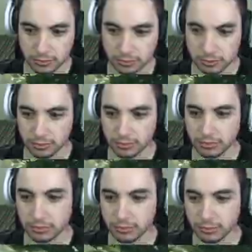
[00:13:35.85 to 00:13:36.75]

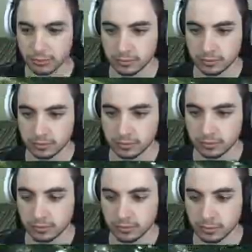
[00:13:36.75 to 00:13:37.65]

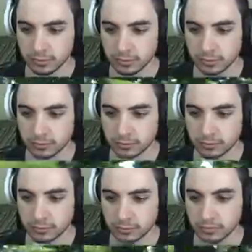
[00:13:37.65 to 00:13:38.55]

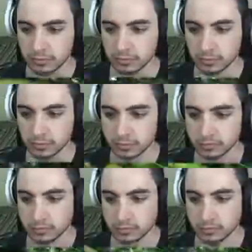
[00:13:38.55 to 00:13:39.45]

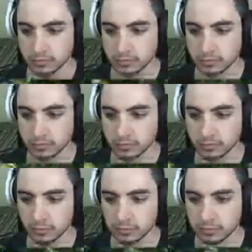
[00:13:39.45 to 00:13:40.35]

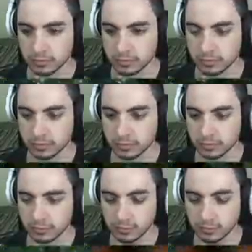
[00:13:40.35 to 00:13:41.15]
No one is speaking in this clip.